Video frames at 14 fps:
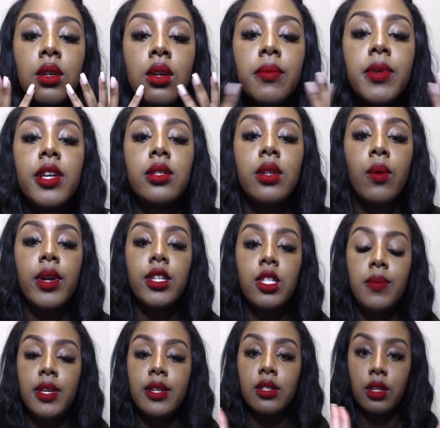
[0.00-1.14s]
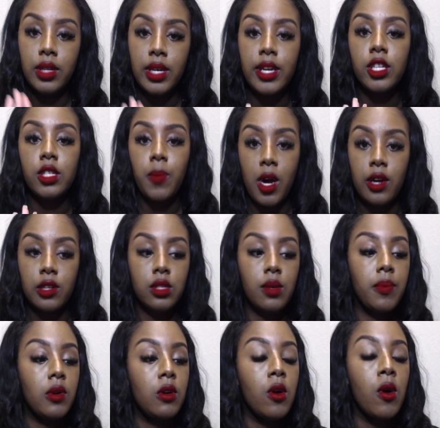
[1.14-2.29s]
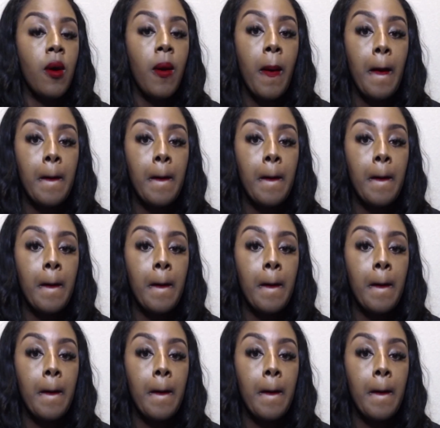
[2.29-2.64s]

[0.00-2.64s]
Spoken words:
because I want it to be as clean as possible.